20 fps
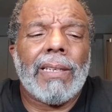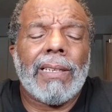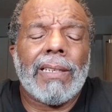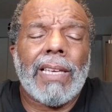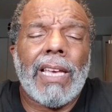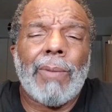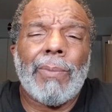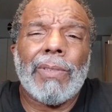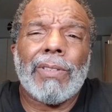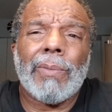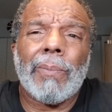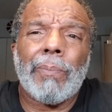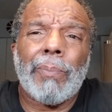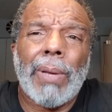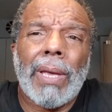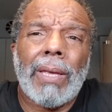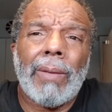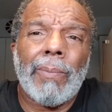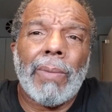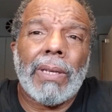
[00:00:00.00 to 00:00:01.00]
gave me some
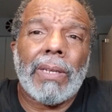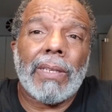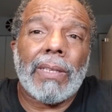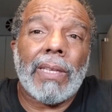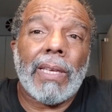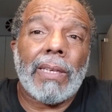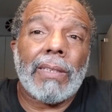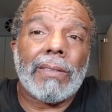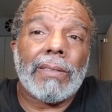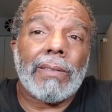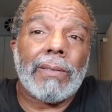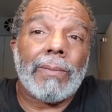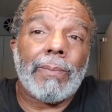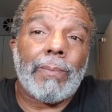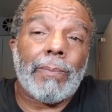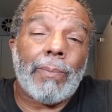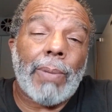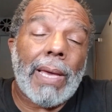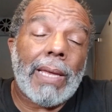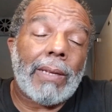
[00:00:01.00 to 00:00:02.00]
pain medication,
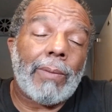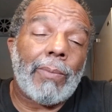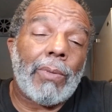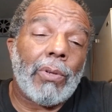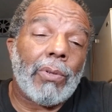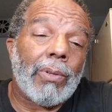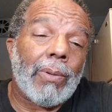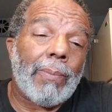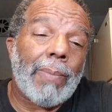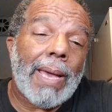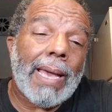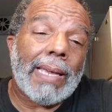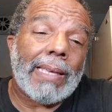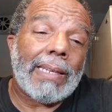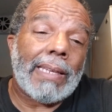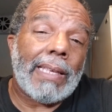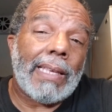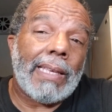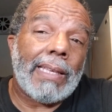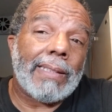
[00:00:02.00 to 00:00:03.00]
patted me on the back of
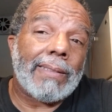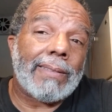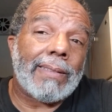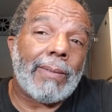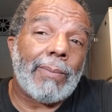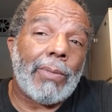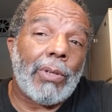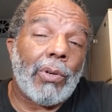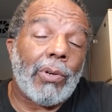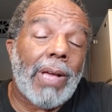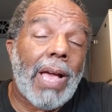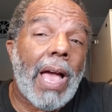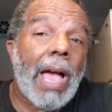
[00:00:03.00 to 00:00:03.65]
the head, sent me on.